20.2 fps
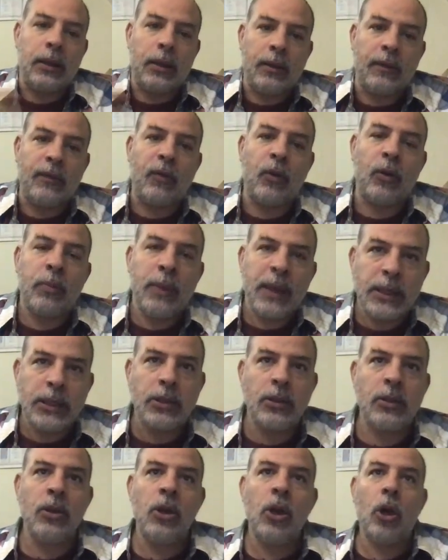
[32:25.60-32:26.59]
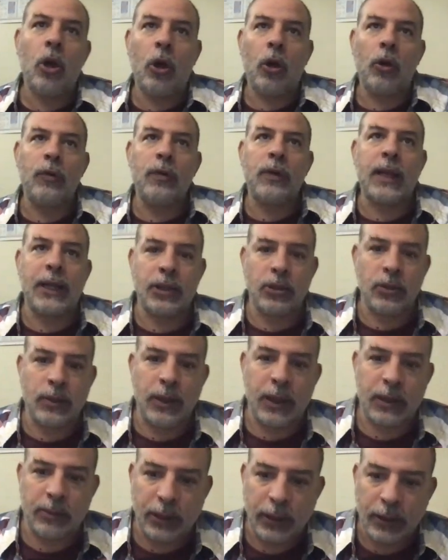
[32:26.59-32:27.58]
formation of calcium
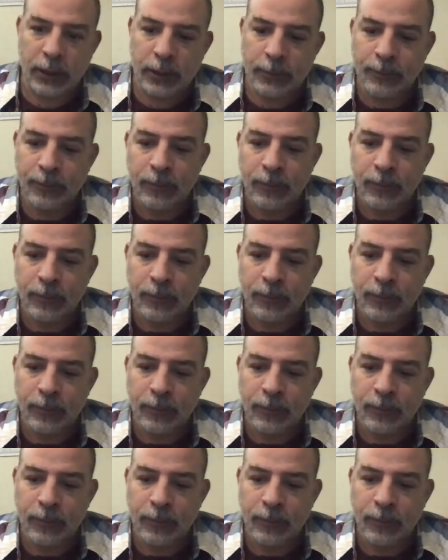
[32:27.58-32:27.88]
carbonate.